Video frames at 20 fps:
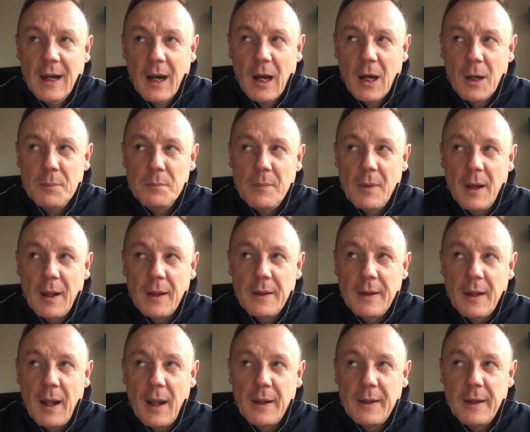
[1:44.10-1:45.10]

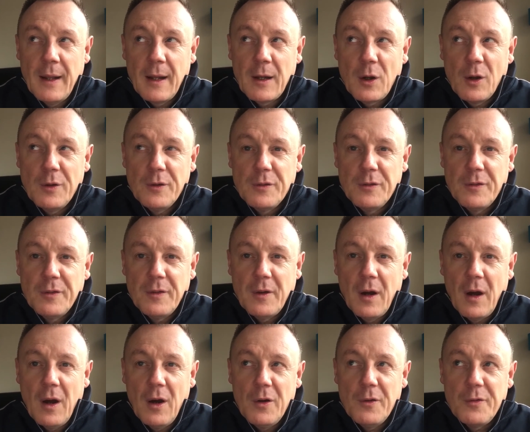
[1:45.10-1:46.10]
And that kind of,
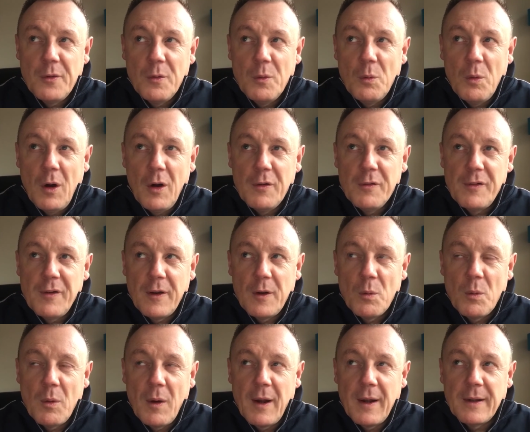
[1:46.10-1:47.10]
after a while, fell
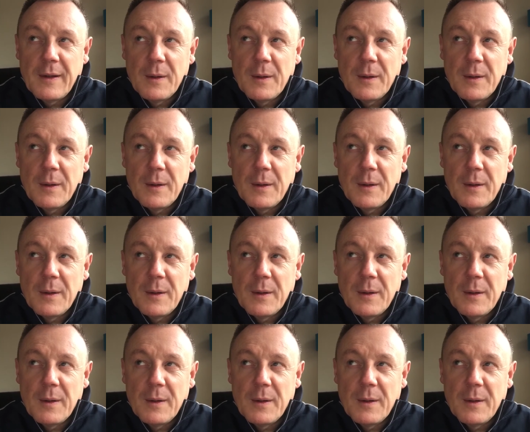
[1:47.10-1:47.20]
away.